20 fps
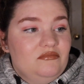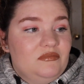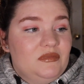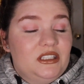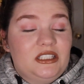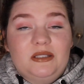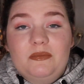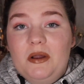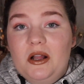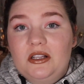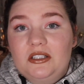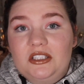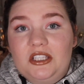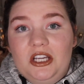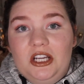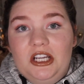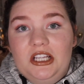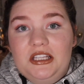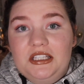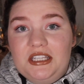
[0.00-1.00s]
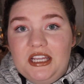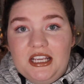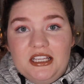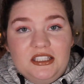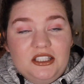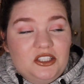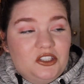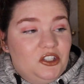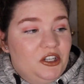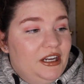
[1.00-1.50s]
The smell's good. The
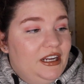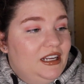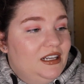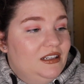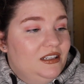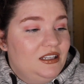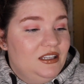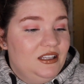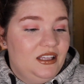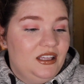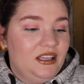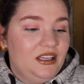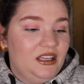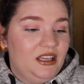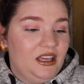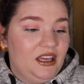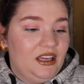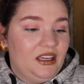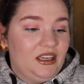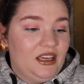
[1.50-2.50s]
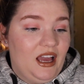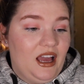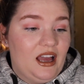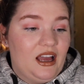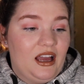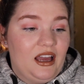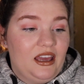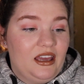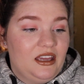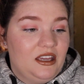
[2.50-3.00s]
taste is great. Yeah,
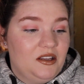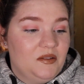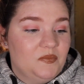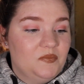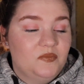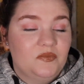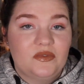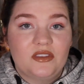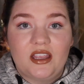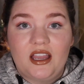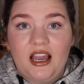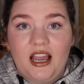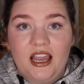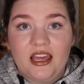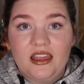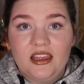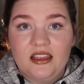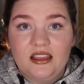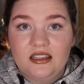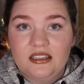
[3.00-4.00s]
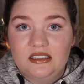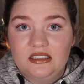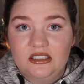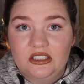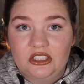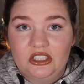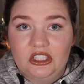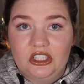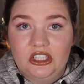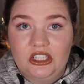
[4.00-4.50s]
I think this is
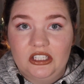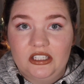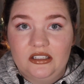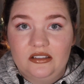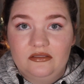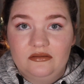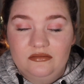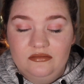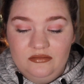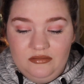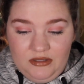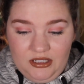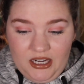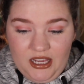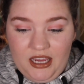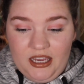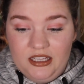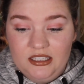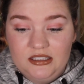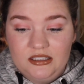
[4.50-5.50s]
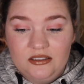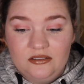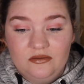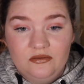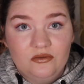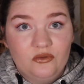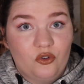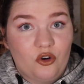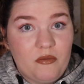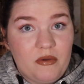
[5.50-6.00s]
a good, nice
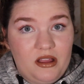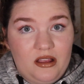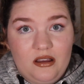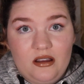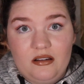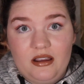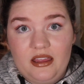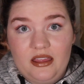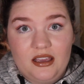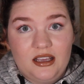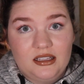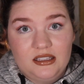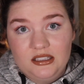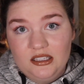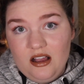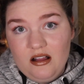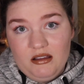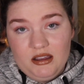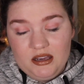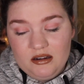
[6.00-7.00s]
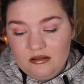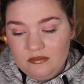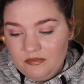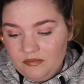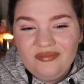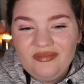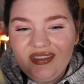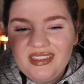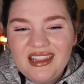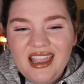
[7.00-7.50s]
formula. I think it's solid.
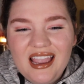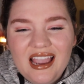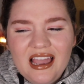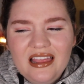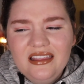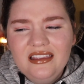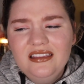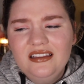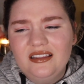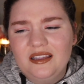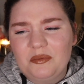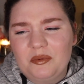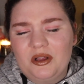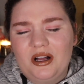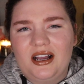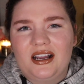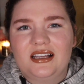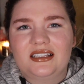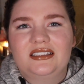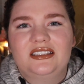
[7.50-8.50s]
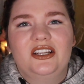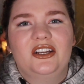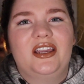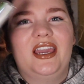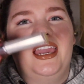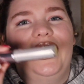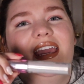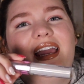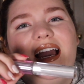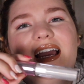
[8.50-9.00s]
And then the lip gloss.
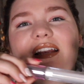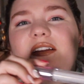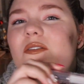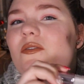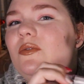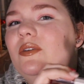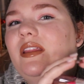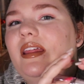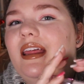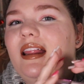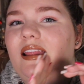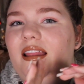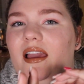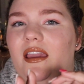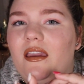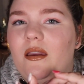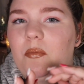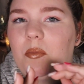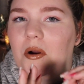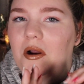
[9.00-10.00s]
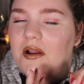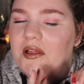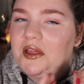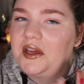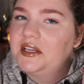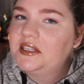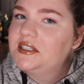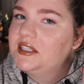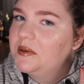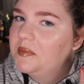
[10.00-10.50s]
Okay, I don't really like
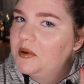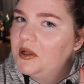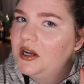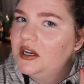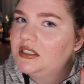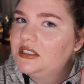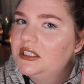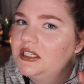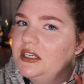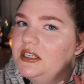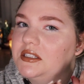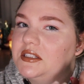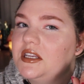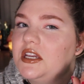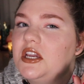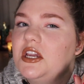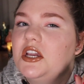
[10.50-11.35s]
pearlized lip glosses.